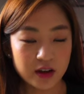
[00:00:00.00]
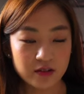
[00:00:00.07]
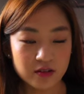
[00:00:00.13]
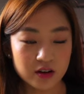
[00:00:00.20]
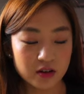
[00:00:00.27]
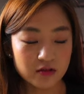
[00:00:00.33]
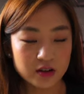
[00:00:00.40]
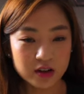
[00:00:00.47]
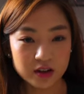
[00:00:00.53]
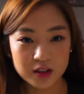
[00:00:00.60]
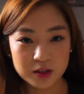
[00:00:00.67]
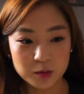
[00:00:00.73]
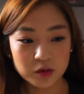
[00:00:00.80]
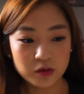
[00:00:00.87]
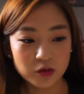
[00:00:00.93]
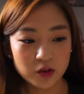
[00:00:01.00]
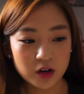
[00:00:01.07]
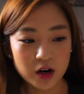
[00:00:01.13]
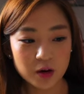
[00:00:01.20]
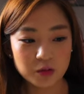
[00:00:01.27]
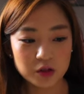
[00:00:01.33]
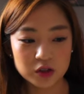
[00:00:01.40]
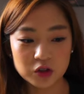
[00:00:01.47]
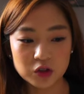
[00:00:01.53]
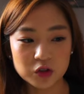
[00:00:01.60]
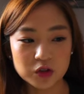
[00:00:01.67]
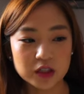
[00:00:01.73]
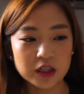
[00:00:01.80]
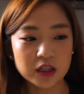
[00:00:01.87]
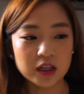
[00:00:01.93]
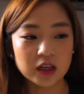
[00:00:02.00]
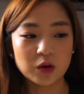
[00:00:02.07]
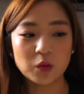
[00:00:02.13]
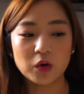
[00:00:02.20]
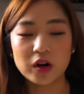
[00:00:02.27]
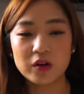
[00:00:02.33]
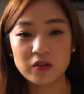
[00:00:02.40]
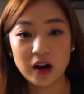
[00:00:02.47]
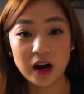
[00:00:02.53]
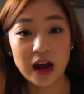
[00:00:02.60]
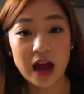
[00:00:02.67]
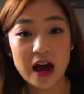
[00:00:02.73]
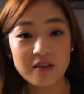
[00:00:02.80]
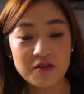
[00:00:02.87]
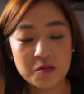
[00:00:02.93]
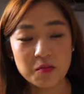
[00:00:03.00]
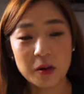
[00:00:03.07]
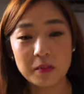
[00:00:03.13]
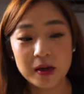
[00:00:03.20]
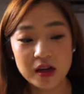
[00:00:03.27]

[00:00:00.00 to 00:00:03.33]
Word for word: I've never done this before. I'm just using whatever I have in my